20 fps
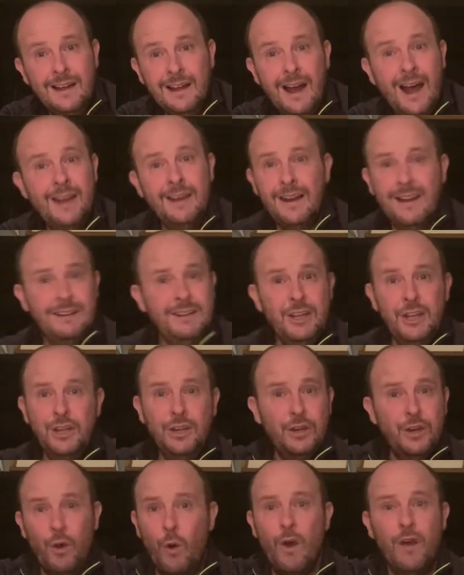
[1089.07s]
And
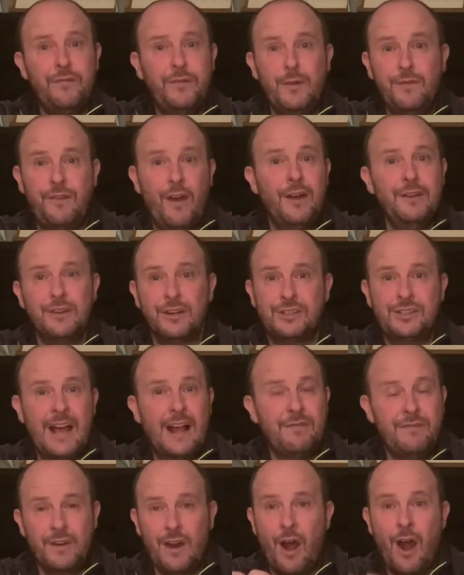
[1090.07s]
you know if you find
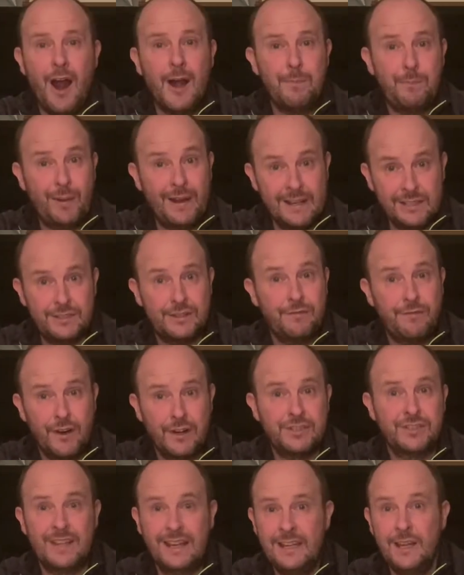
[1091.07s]
yourself in a hard place, the
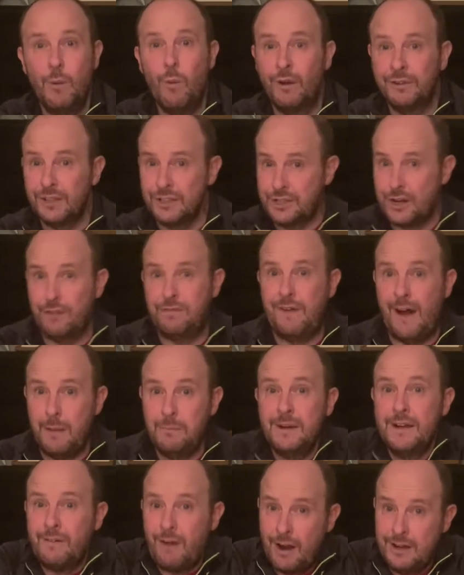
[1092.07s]
first thing you want is your
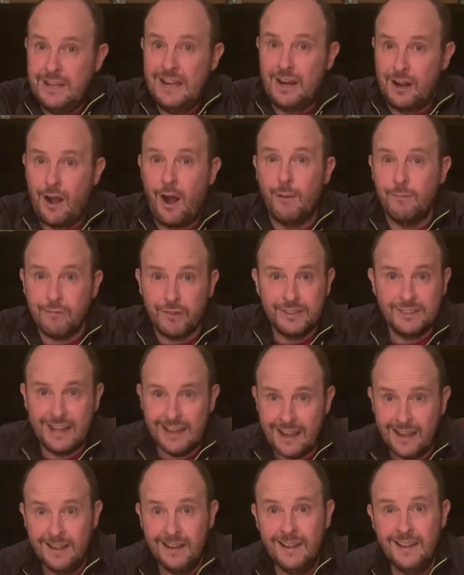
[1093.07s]
family around you to comfort
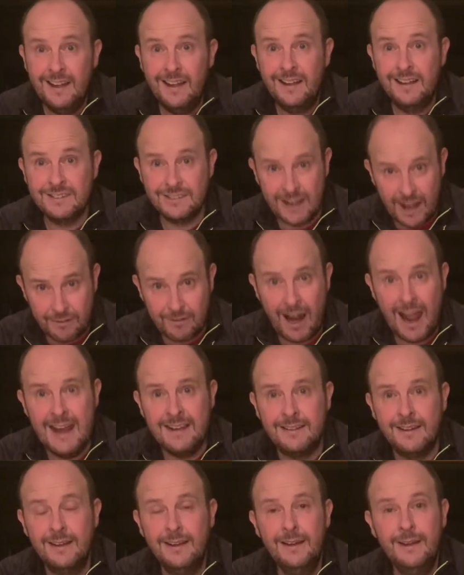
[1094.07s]
you. Isn't that
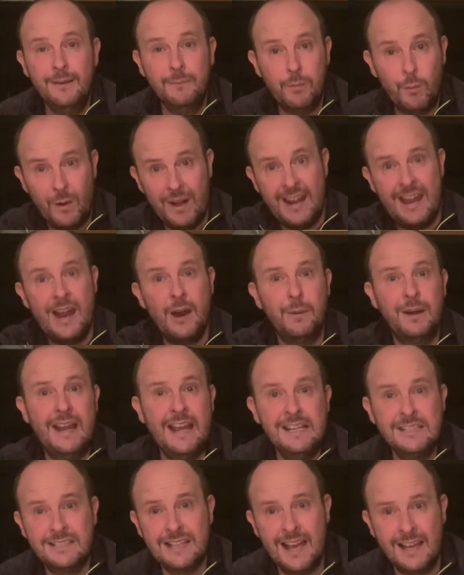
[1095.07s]
right? But he hears you hear what
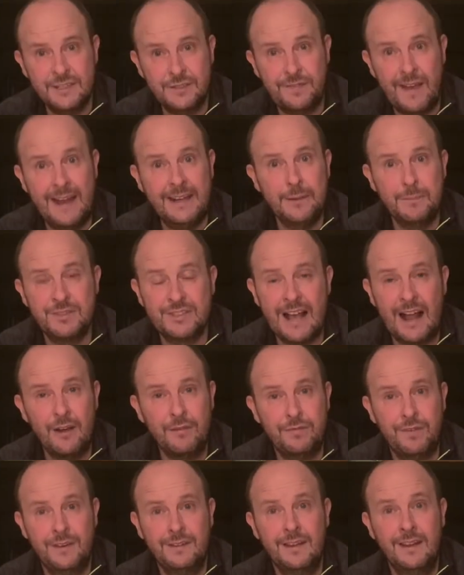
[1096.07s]
he says? Find
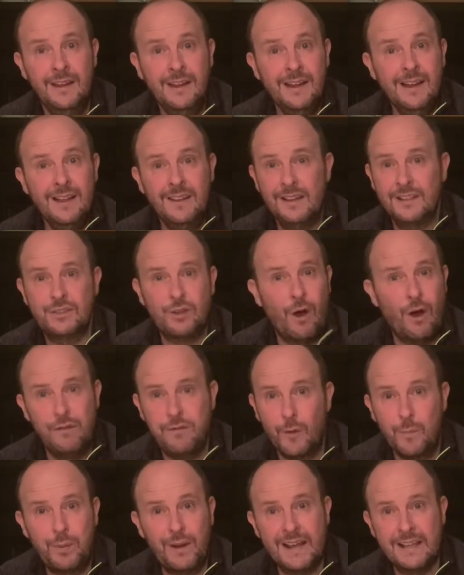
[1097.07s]
himself in this
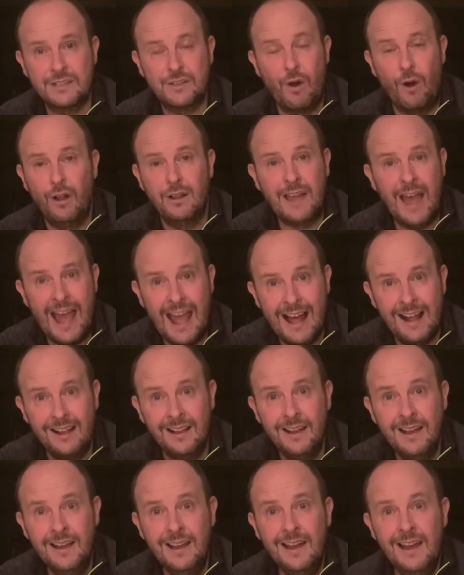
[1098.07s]
awful place called
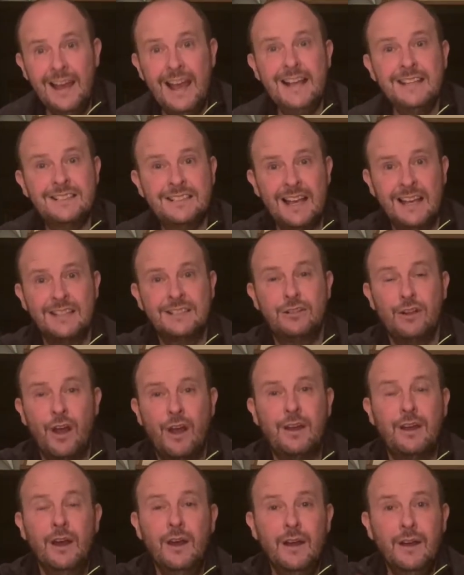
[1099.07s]
hell. He says,
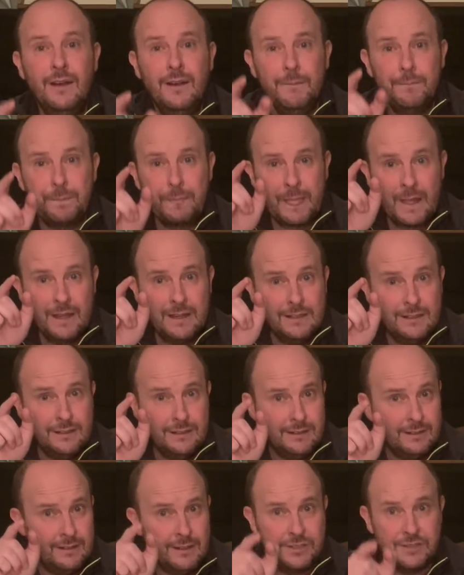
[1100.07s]
look,
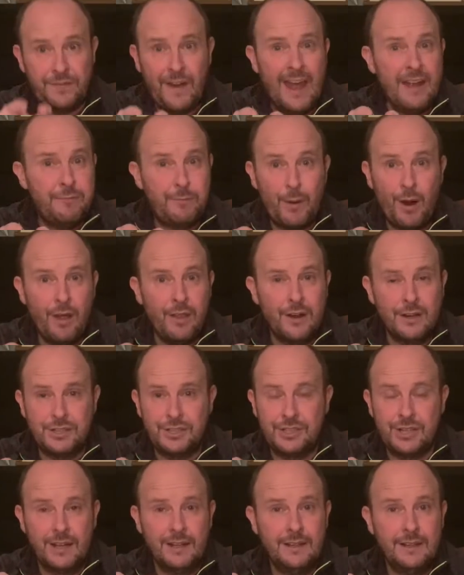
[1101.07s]
there's five
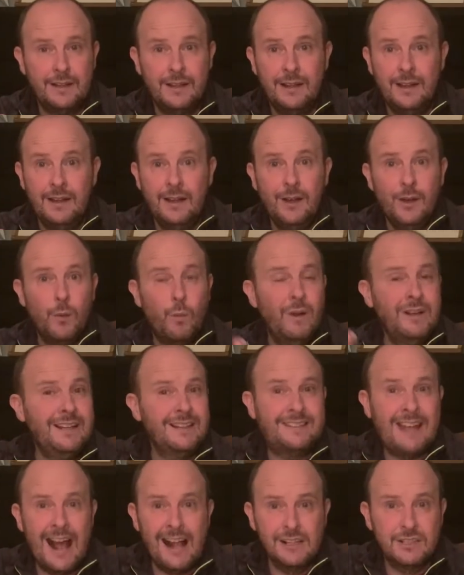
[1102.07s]
brothers. Will you
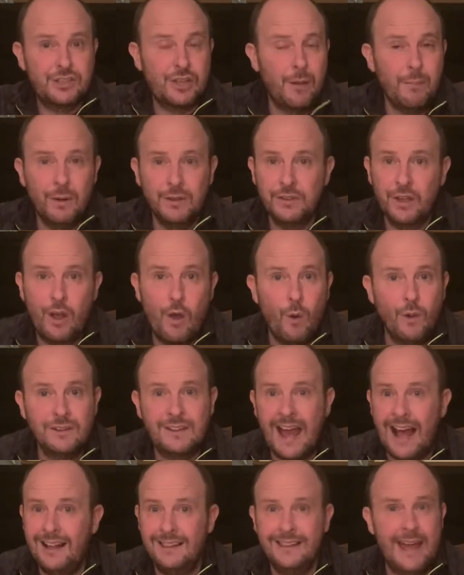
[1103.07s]
tell someone to go and
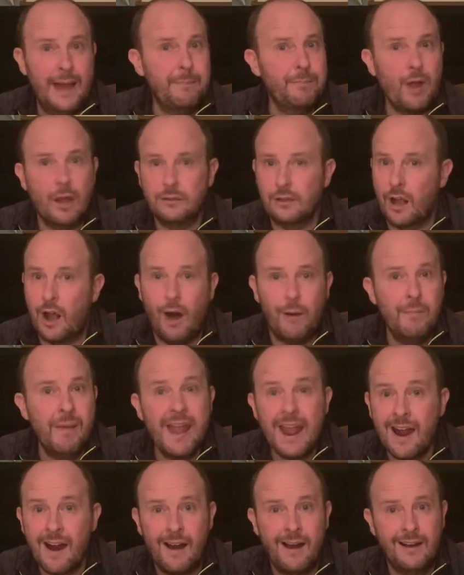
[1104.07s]
tell them not to come
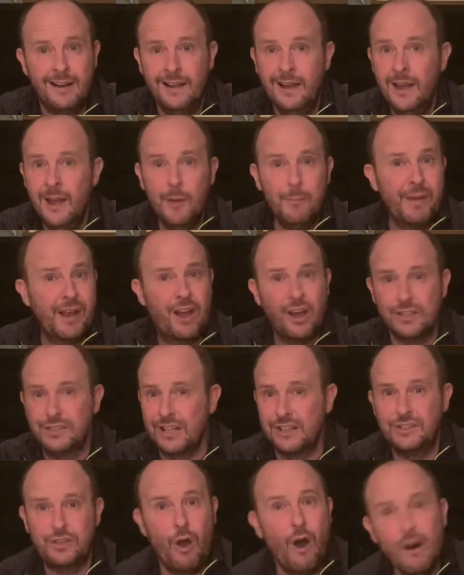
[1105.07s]
here? Because
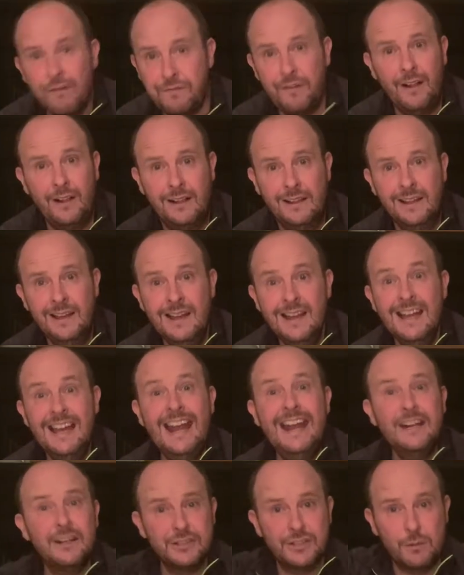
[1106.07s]
it's awful.
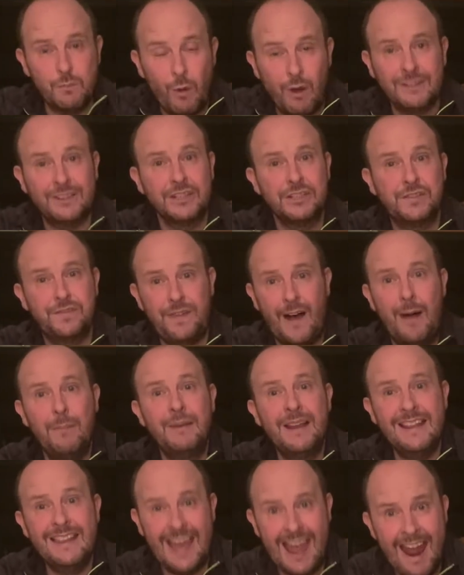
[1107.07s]
He doesn't want his
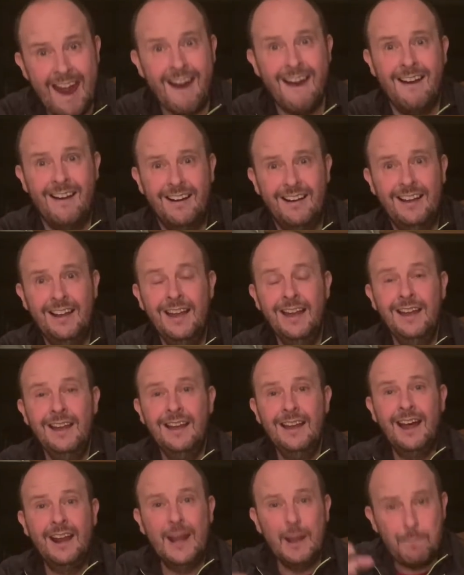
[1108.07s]
family there.
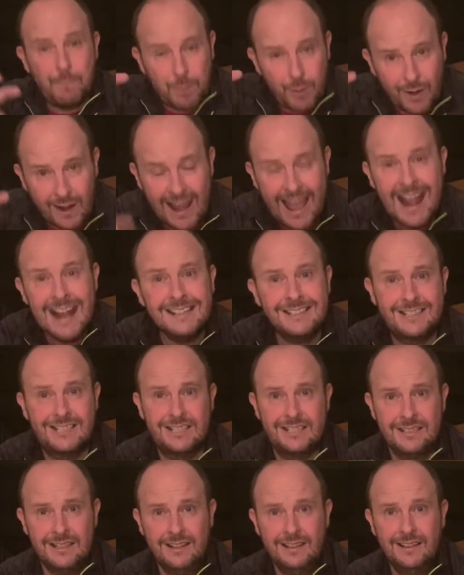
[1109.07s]
And he
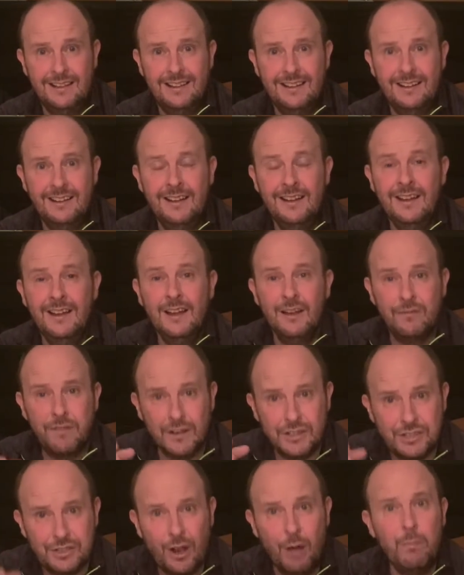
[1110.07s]
pleads for
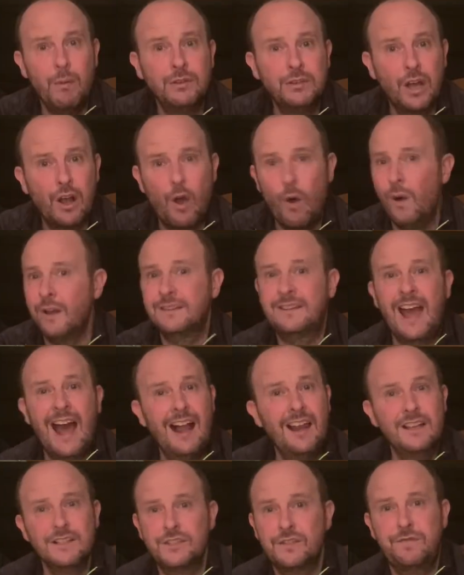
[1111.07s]
someone to go and
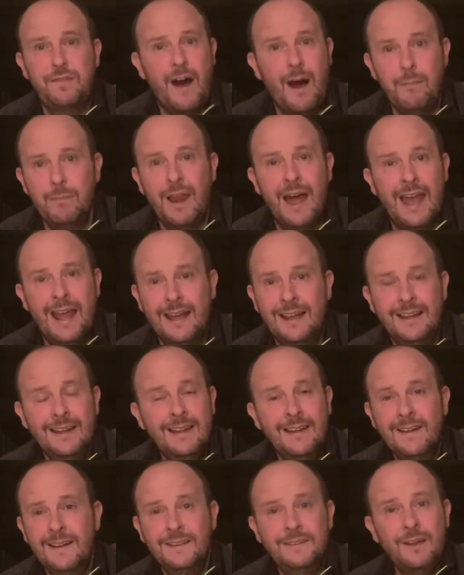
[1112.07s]
tell his family
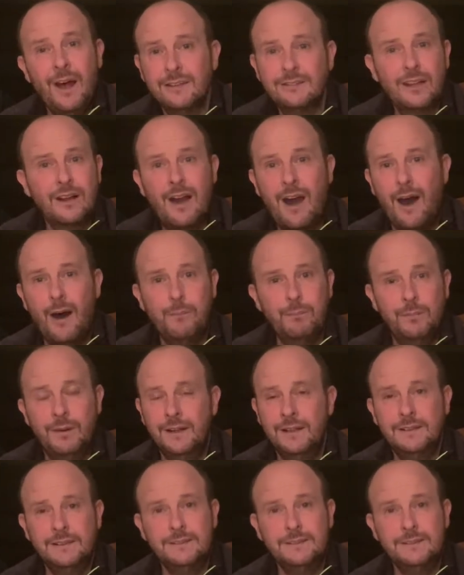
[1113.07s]
not to come.